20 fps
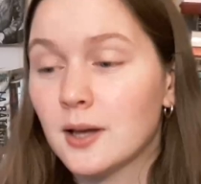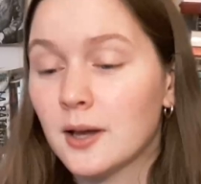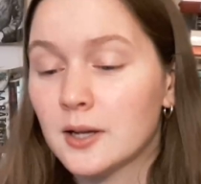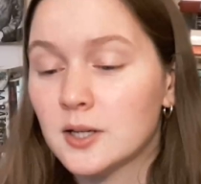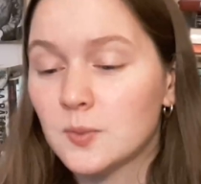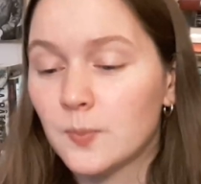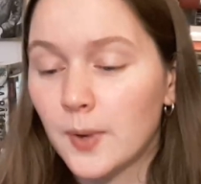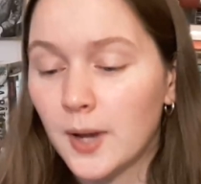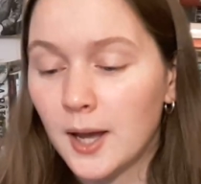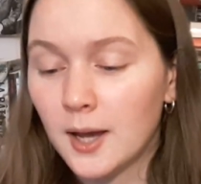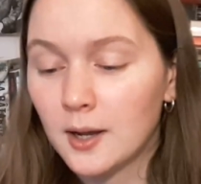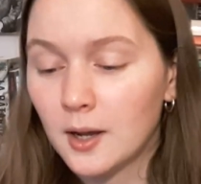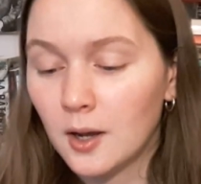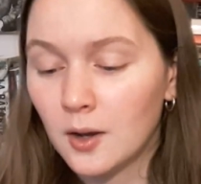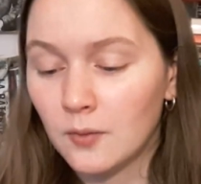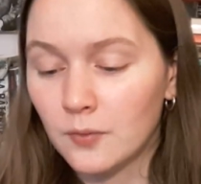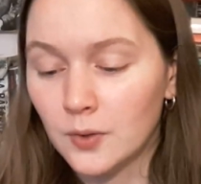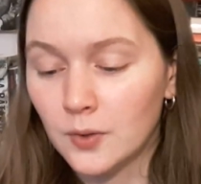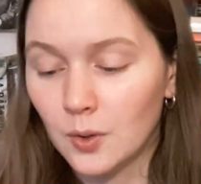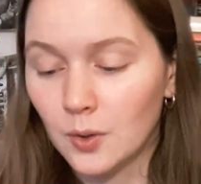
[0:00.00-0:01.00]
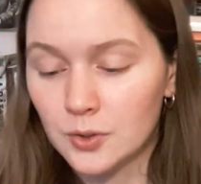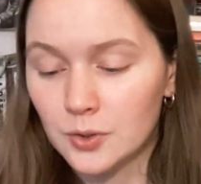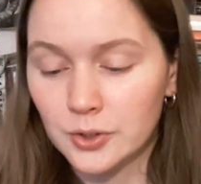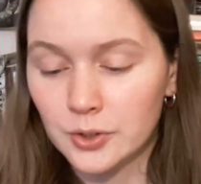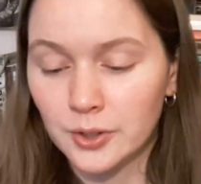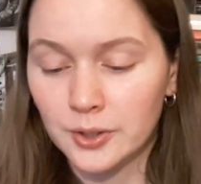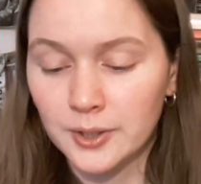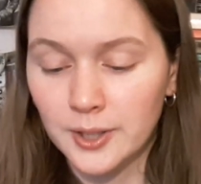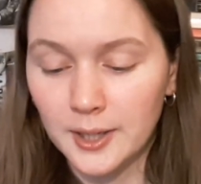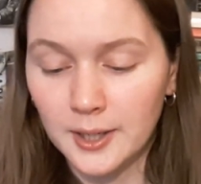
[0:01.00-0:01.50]
The Hunchback of
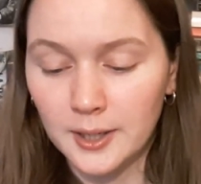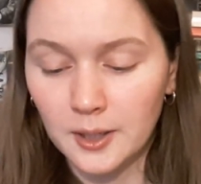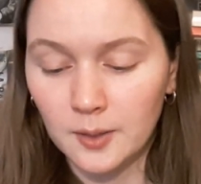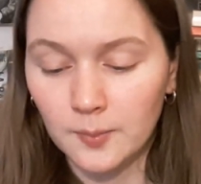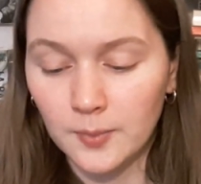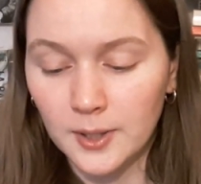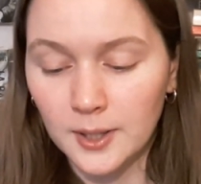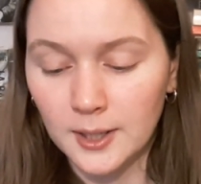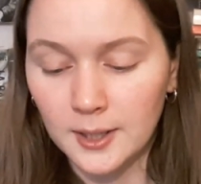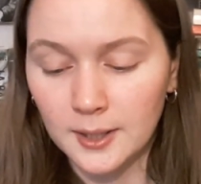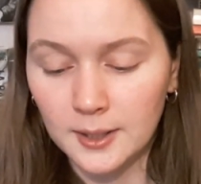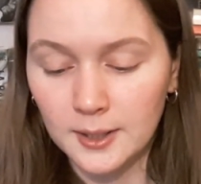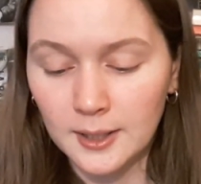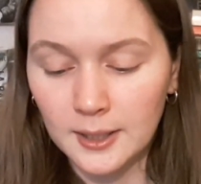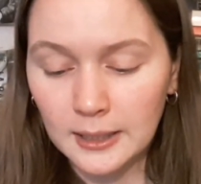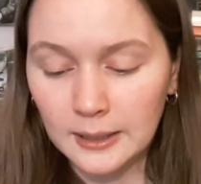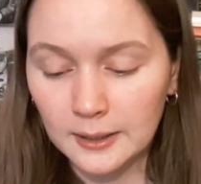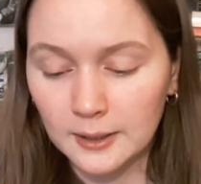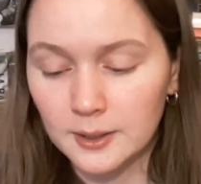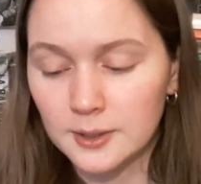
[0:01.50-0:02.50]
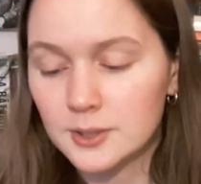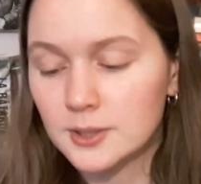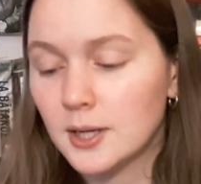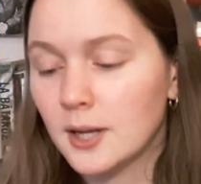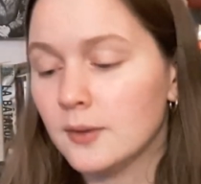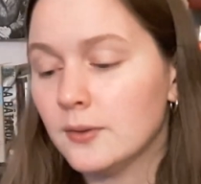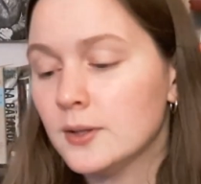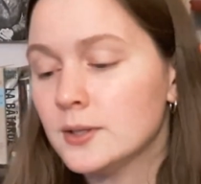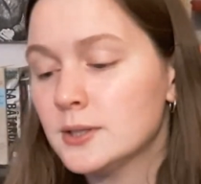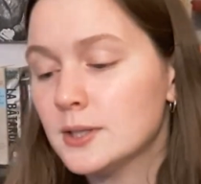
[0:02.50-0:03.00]
Notre Dame in English.
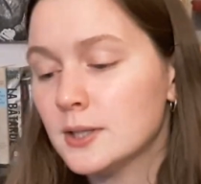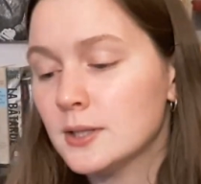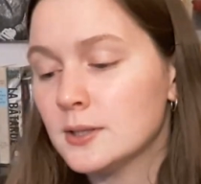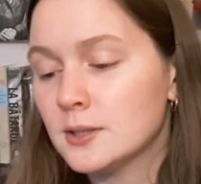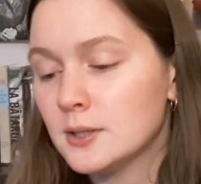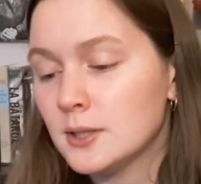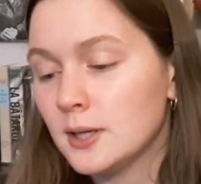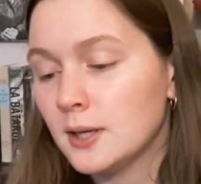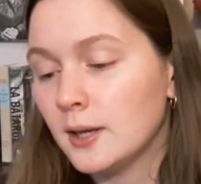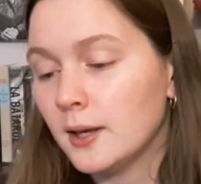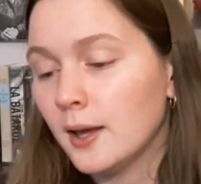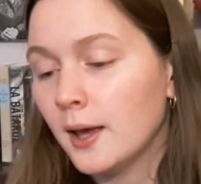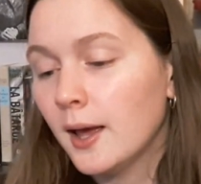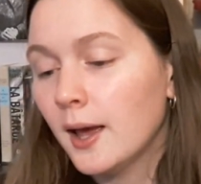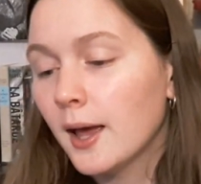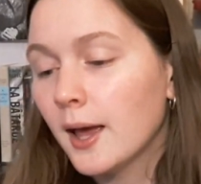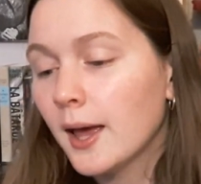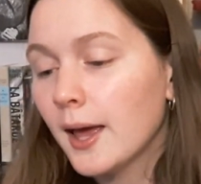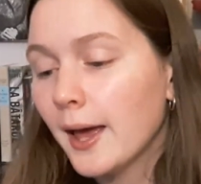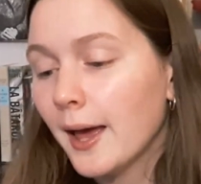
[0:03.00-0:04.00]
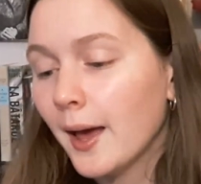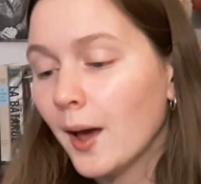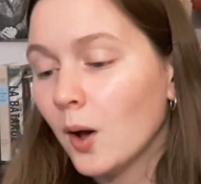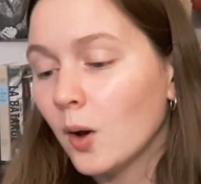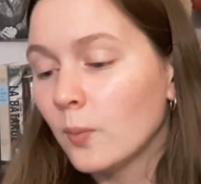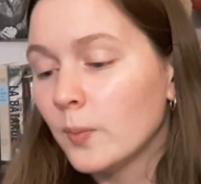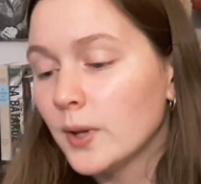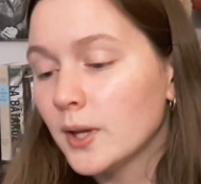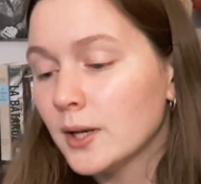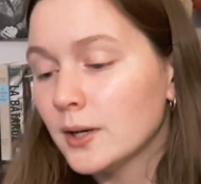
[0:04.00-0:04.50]
And this is the
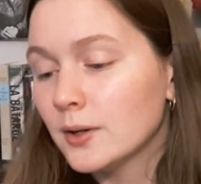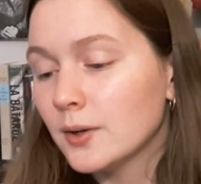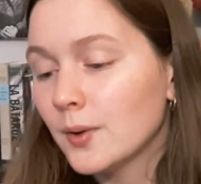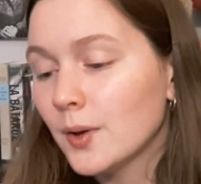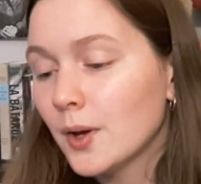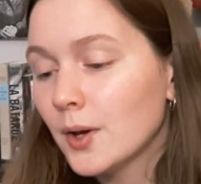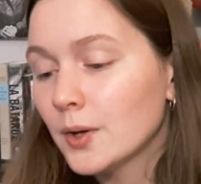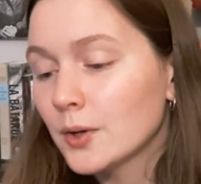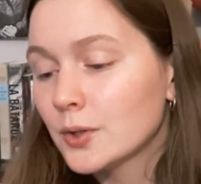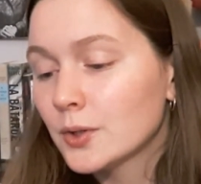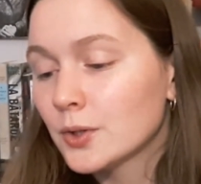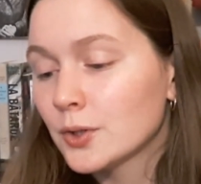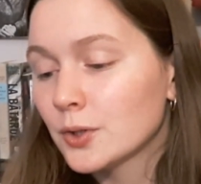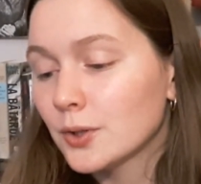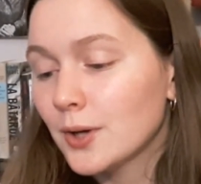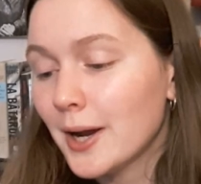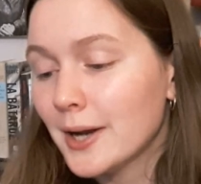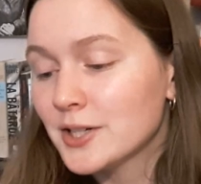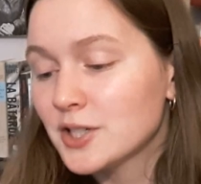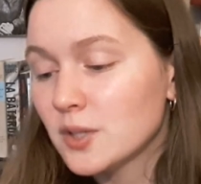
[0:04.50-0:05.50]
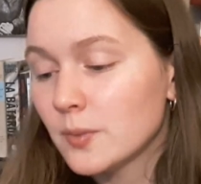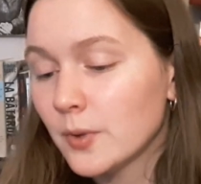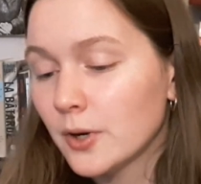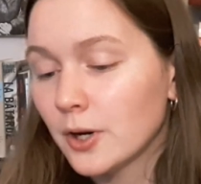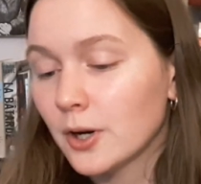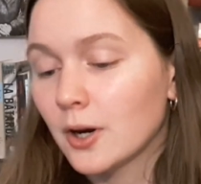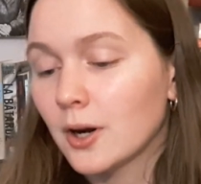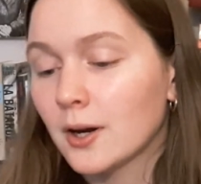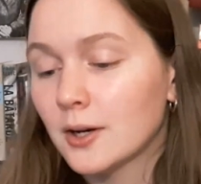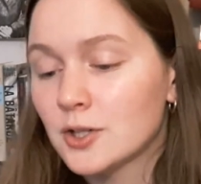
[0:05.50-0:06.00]
Albin
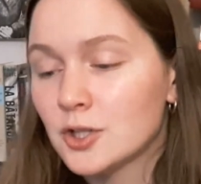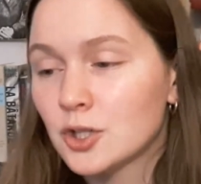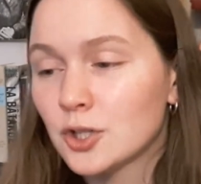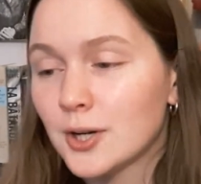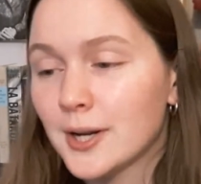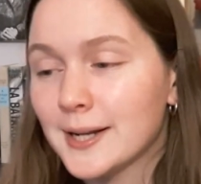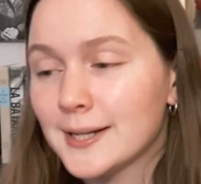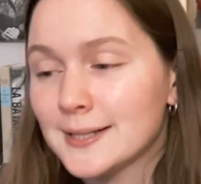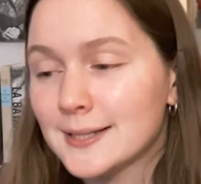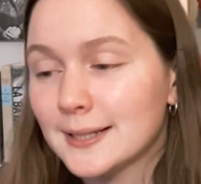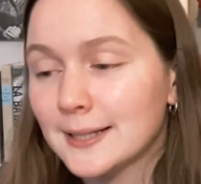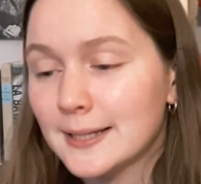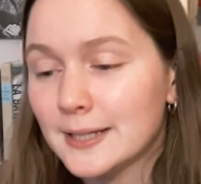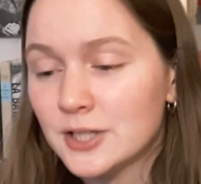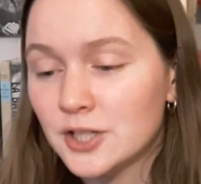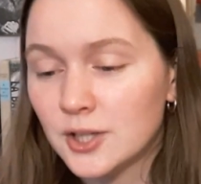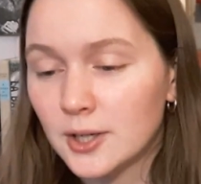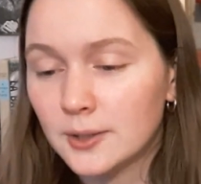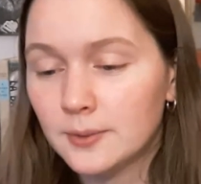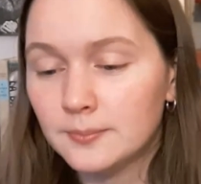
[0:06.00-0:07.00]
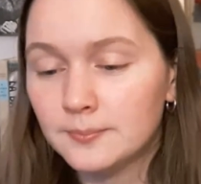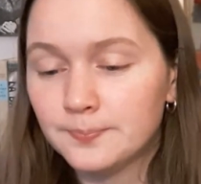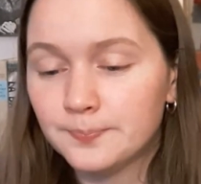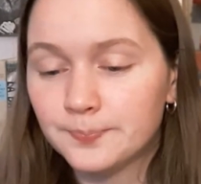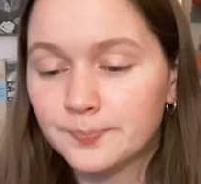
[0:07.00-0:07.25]
Krashamir translation.